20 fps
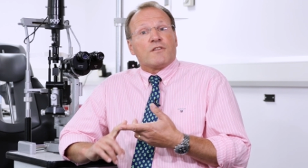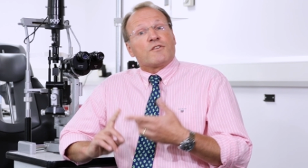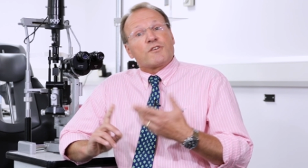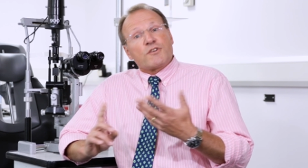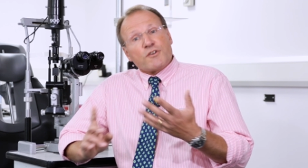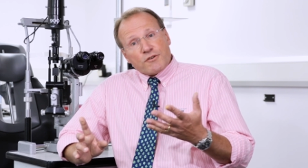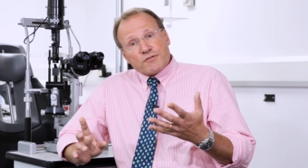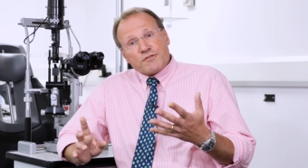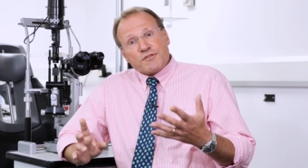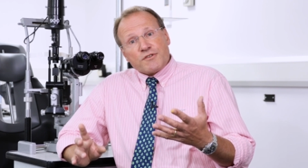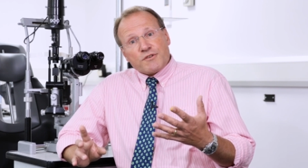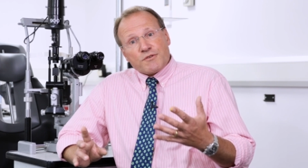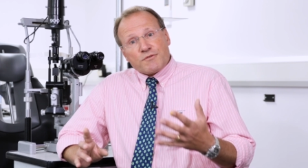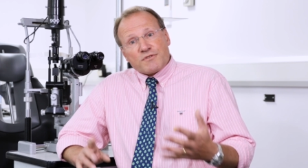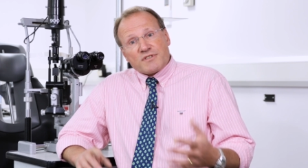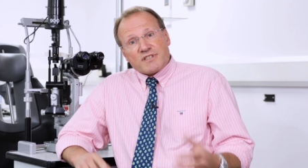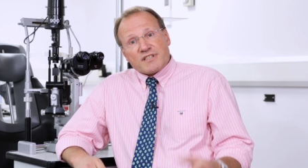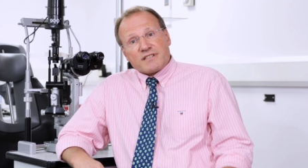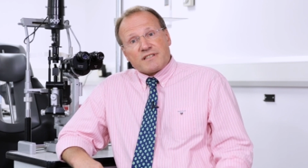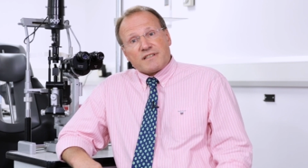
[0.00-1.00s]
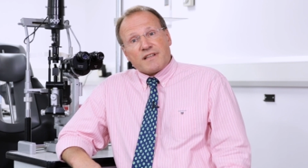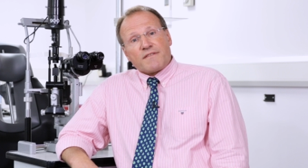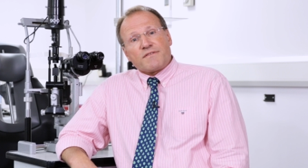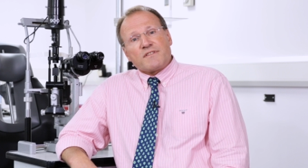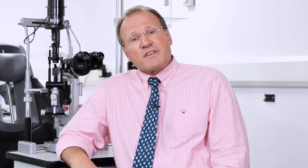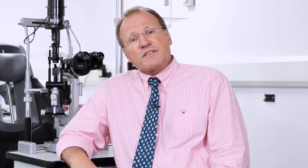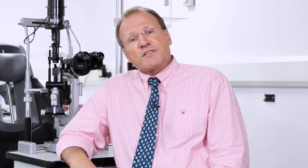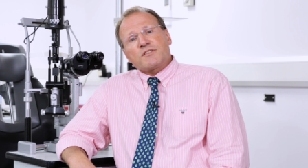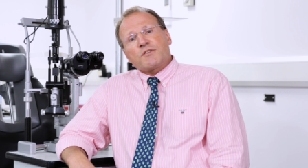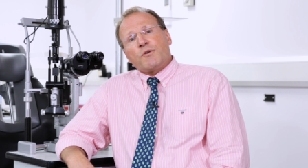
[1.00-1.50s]
The good news is
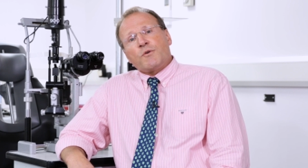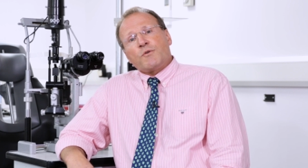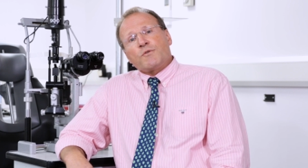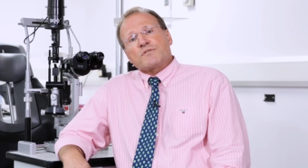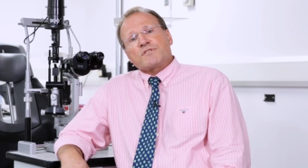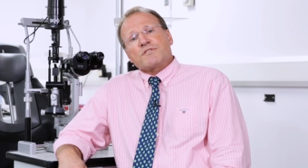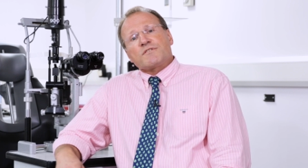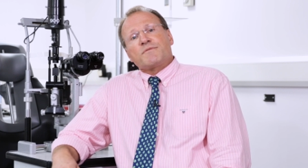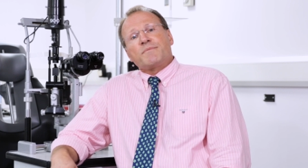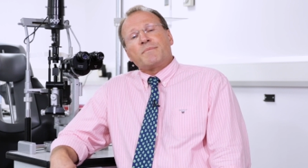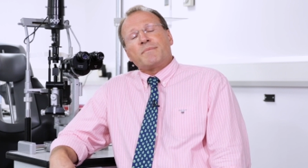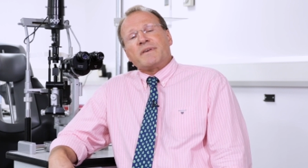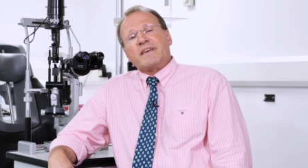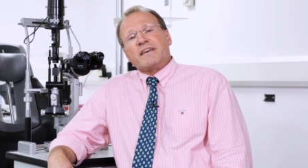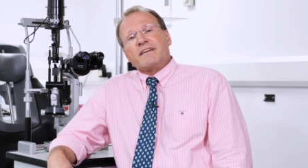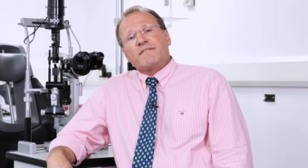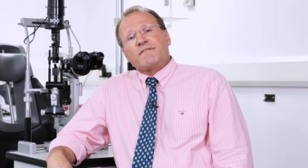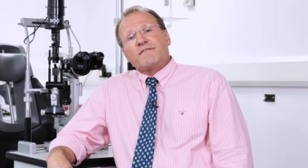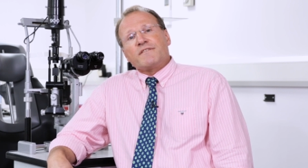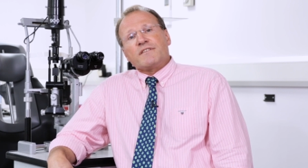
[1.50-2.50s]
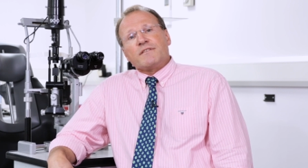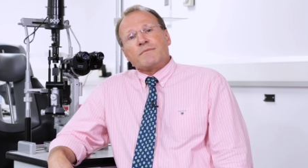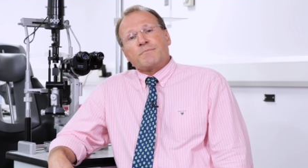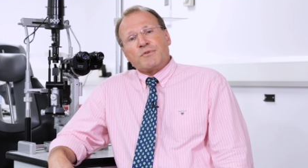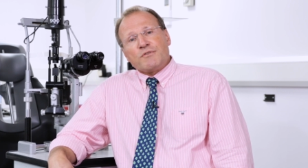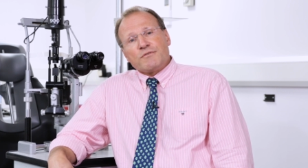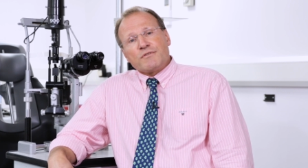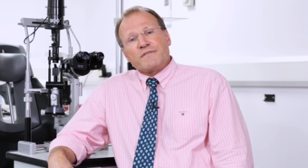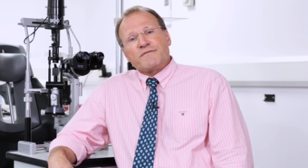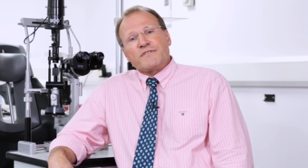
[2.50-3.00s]
that this cause of
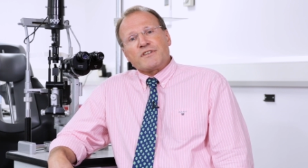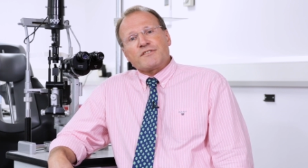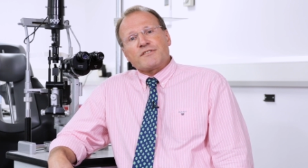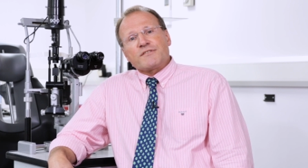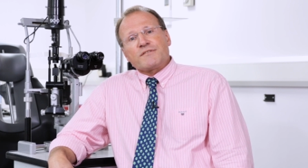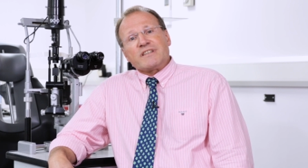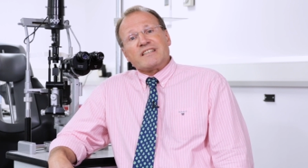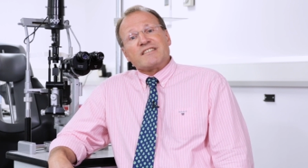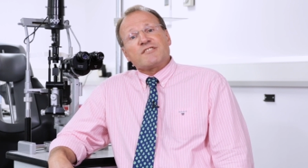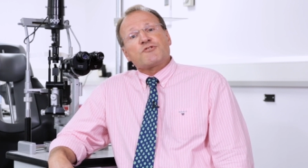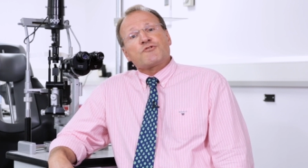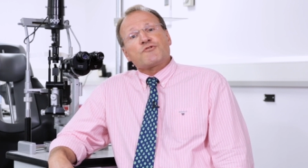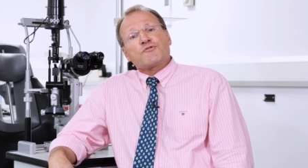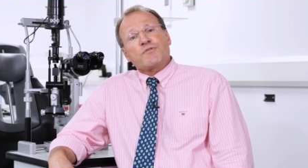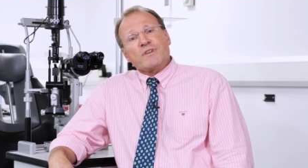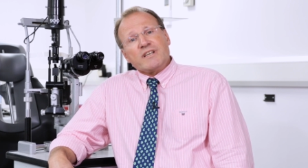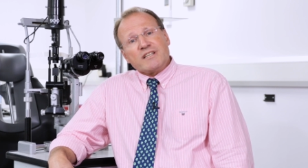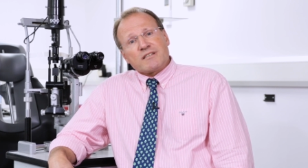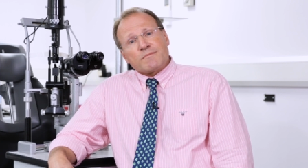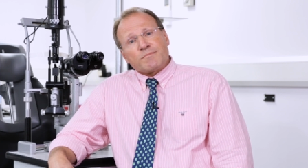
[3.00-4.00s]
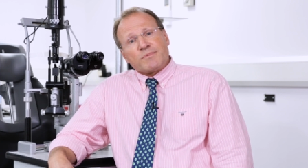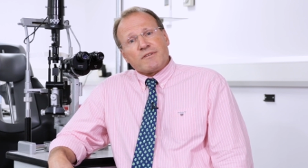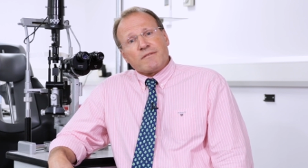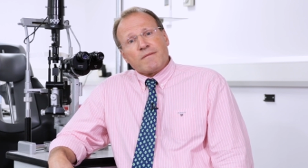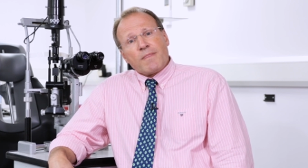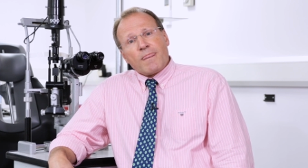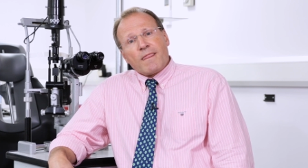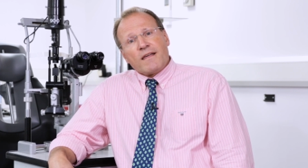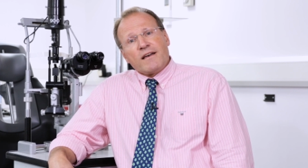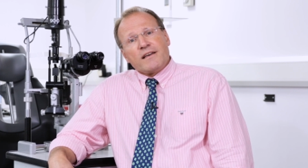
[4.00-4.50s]
poor vision is
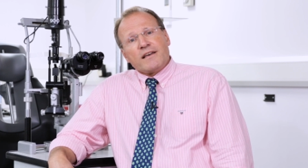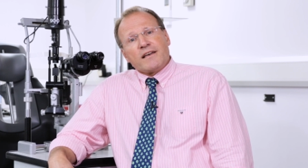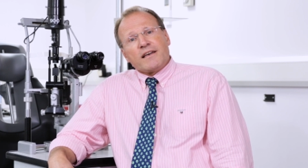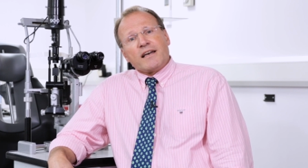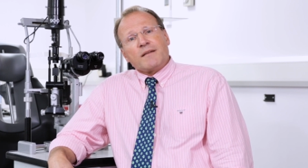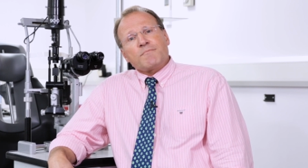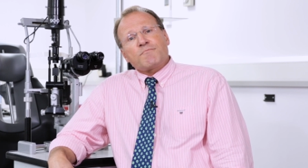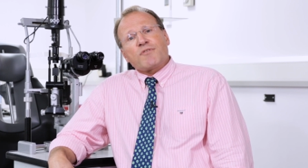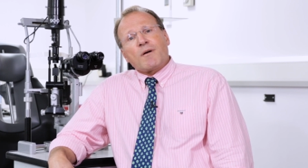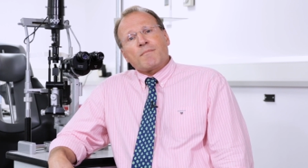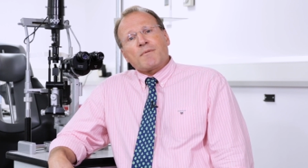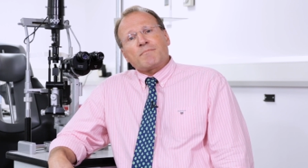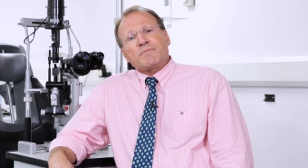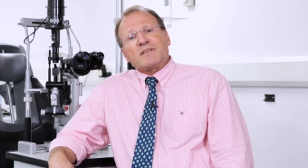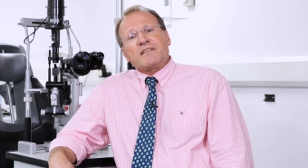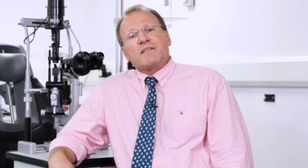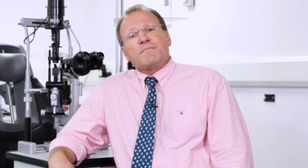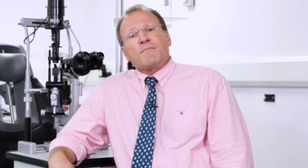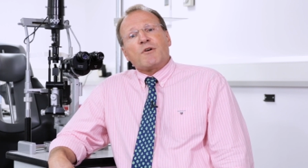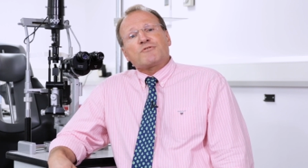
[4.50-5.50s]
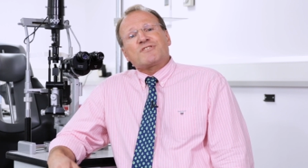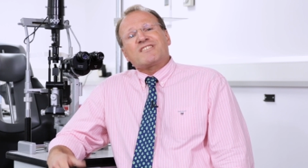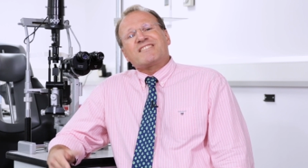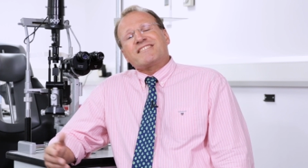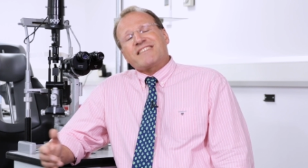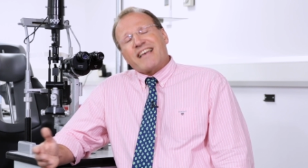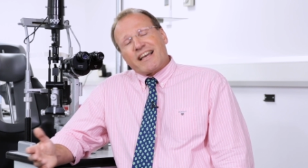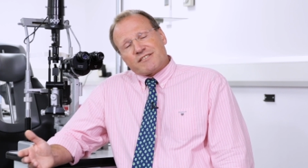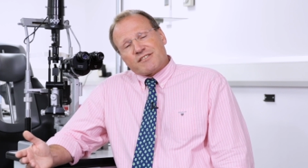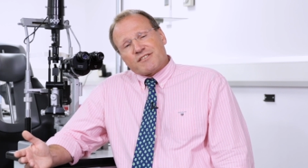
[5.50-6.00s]
treatable and probably the
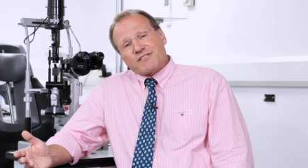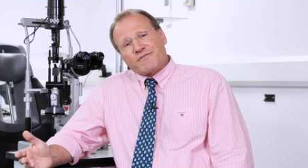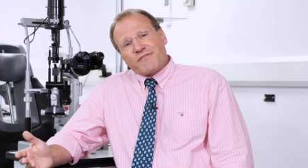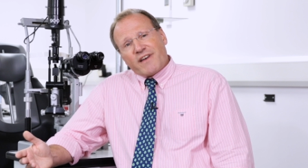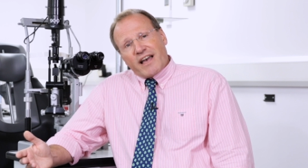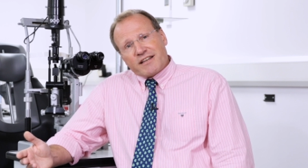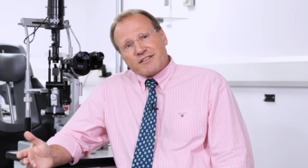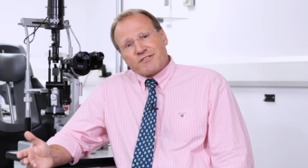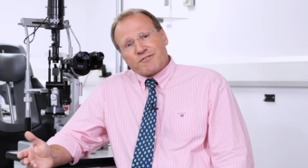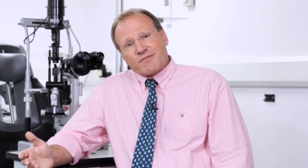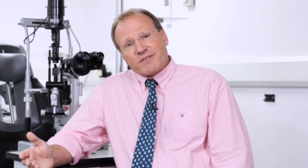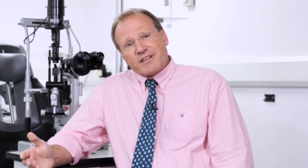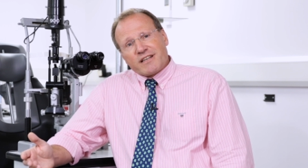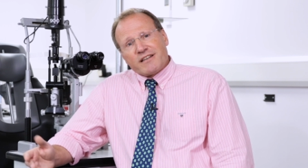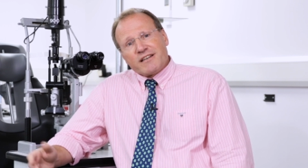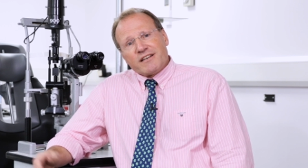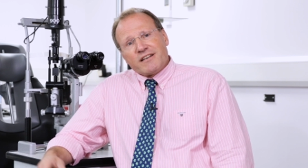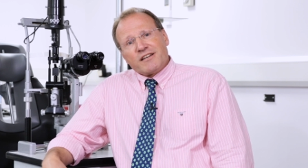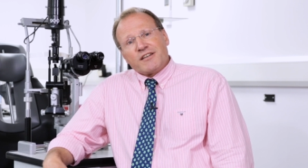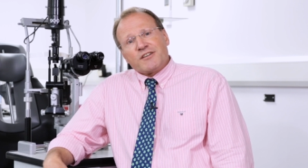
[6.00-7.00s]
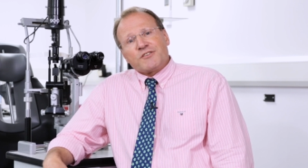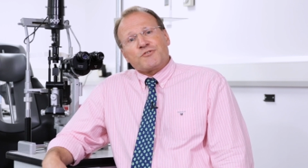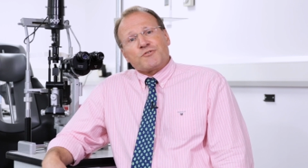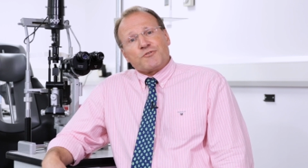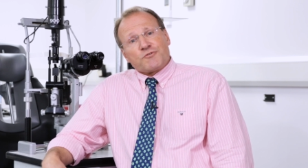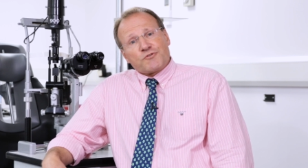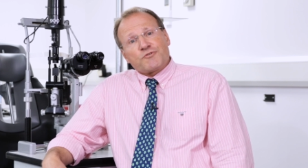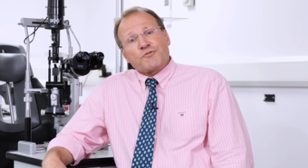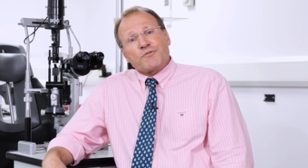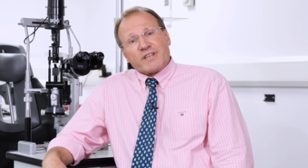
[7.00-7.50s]
most satisfactory
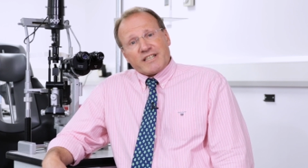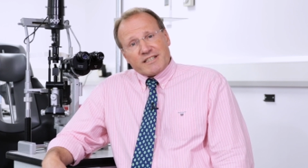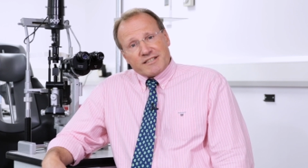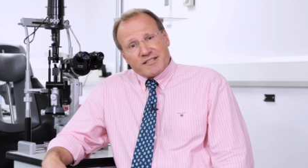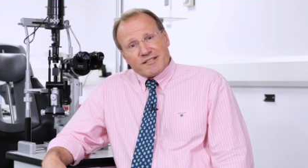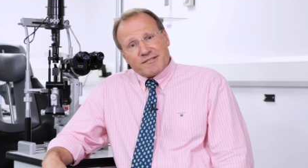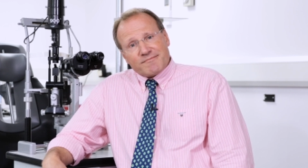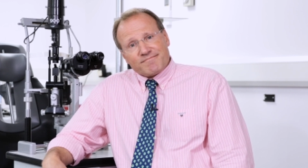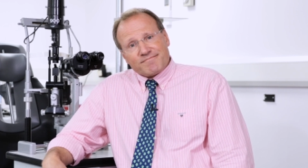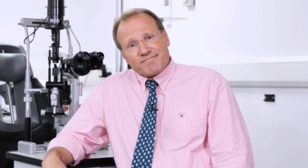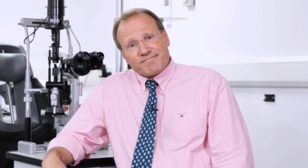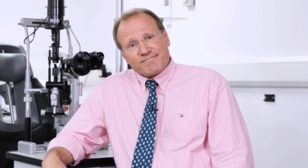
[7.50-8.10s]
to treat.